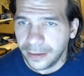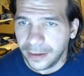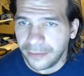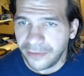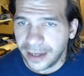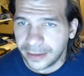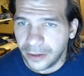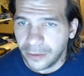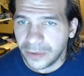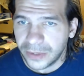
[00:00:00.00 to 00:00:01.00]
In fact, I
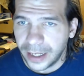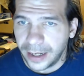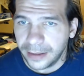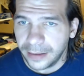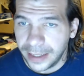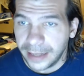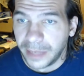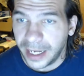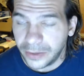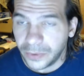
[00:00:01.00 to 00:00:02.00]
almost got hit
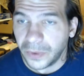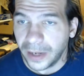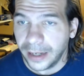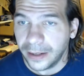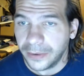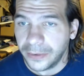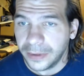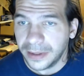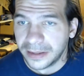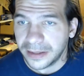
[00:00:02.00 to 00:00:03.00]
by a tornado
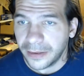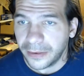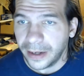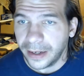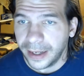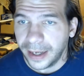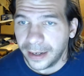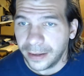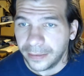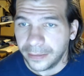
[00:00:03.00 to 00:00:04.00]
in southern
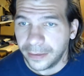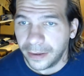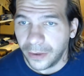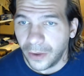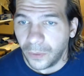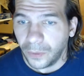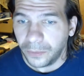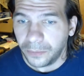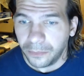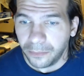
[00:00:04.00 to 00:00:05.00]
Indiana on an old
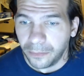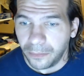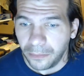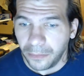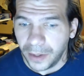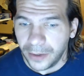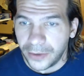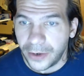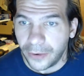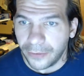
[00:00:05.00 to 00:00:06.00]

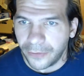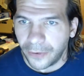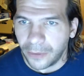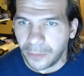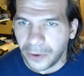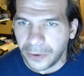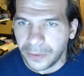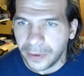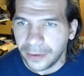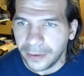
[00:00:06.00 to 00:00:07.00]
dirt farm
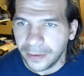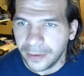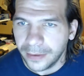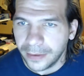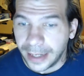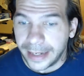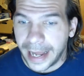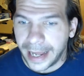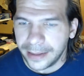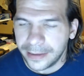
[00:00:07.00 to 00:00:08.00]
road at
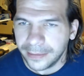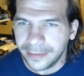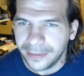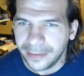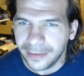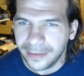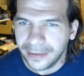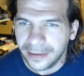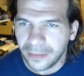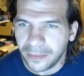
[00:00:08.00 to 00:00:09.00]
night.
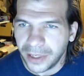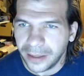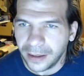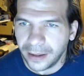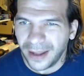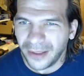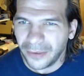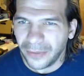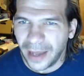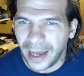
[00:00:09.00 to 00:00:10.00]
But other
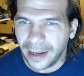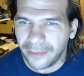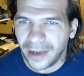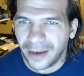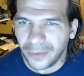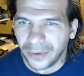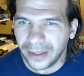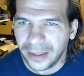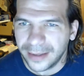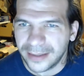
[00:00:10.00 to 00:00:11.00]
than that, I've not
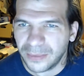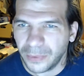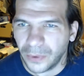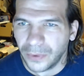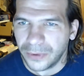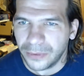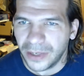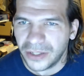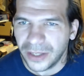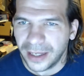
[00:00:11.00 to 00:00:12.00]
really explored too
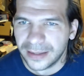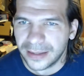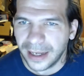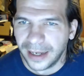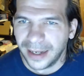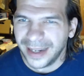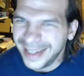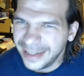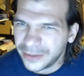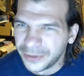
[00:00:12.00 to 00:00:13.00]
much of that state. I
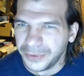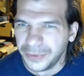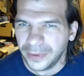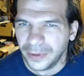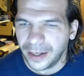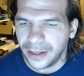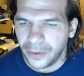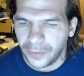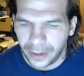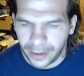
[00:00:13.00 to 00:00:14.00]
need to. I
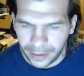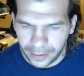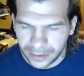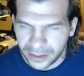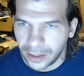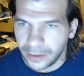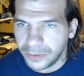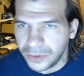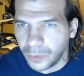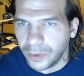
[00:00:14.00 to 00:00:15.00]
know
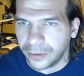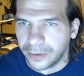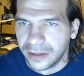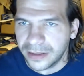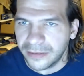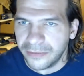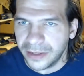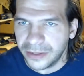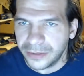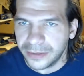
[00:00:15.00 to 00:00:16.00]
Sloan's Wilderness
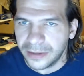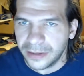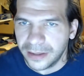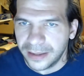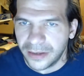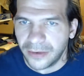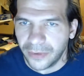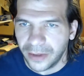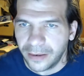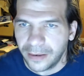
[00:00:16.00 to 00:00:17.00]
Adventures is over
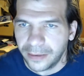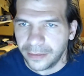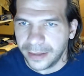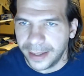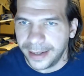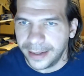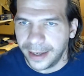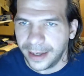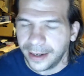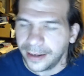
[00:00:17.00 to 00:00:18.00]
there in the
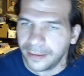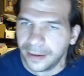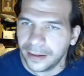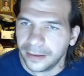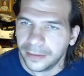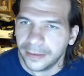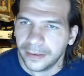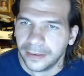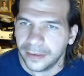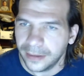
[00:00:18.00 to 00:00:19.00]
Indiana area.
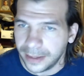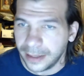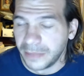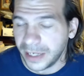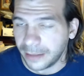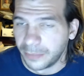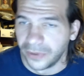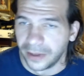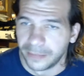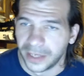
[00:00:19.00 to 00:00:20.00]
Need to meet up with
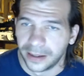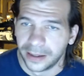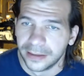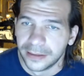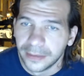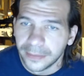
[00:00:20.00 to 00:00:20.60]
them guys.